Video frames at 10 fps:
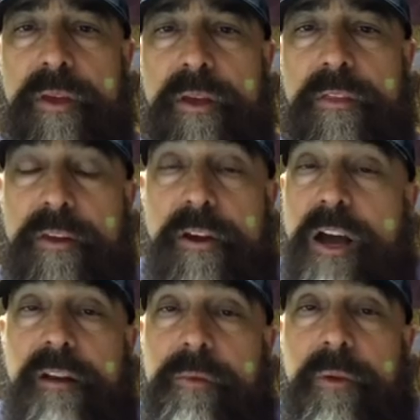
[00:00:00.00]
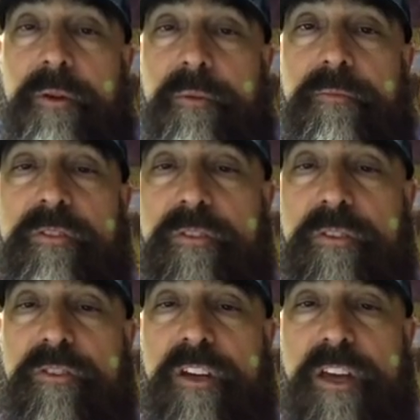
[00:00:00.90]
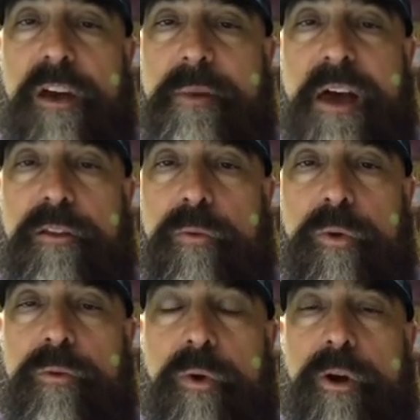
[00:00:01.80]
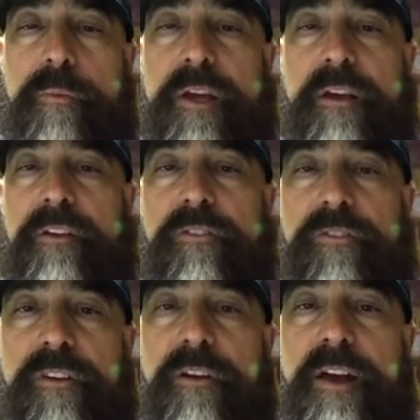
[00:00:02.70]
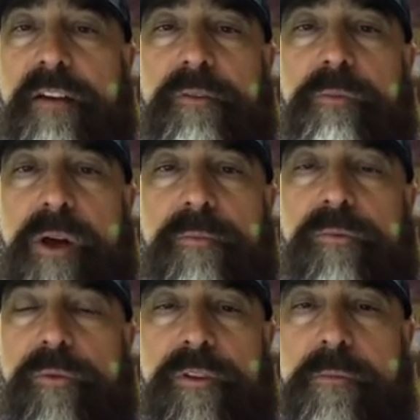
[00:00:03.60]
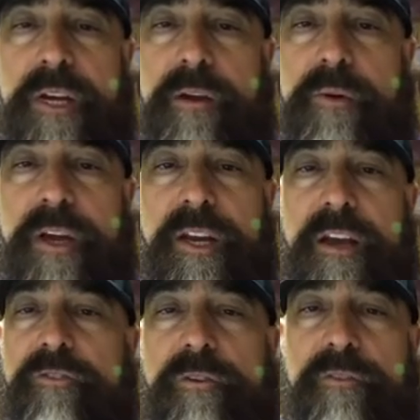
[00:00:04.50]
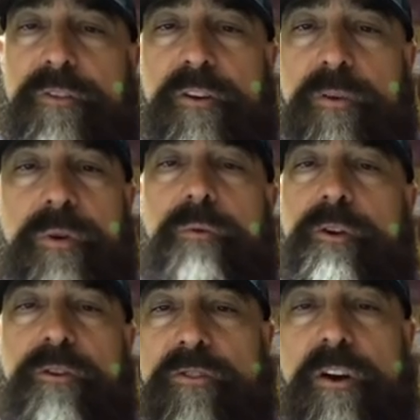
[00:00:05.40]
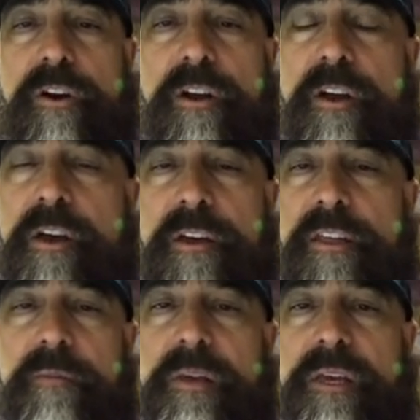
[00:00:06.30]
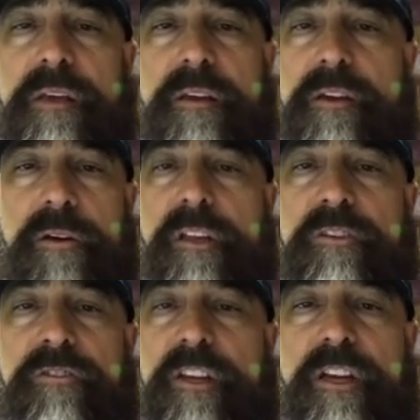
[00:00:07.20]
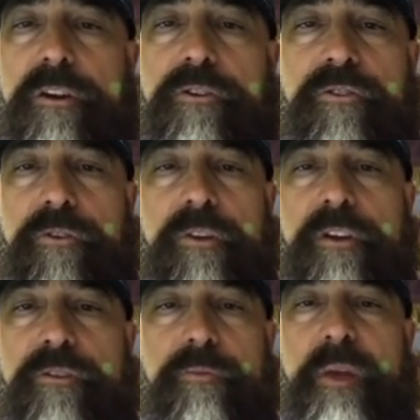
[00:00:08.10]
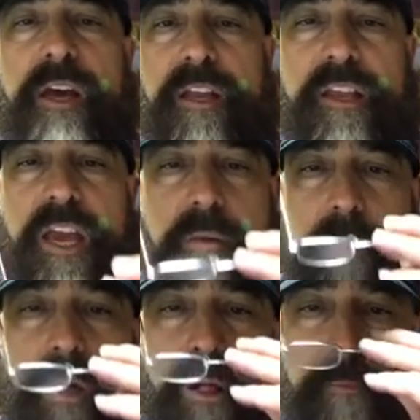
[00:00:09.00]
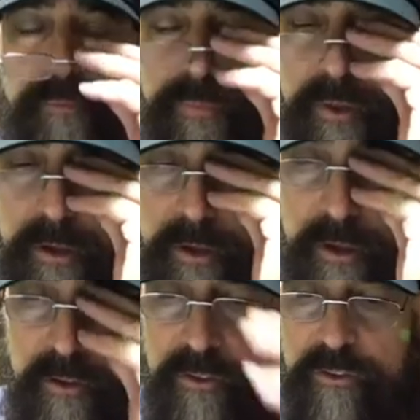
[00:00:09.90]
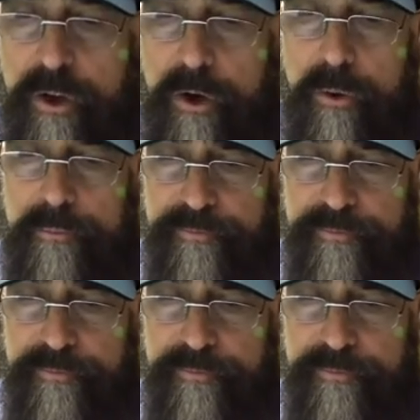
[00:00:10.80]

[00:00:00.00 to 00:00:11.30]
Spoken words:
They're not going to be able to come out of the woodwork because they're having problems with their money right now. So if a new one were to start, they'd be, you know, at least a year, 2 years behind the 8 ball. So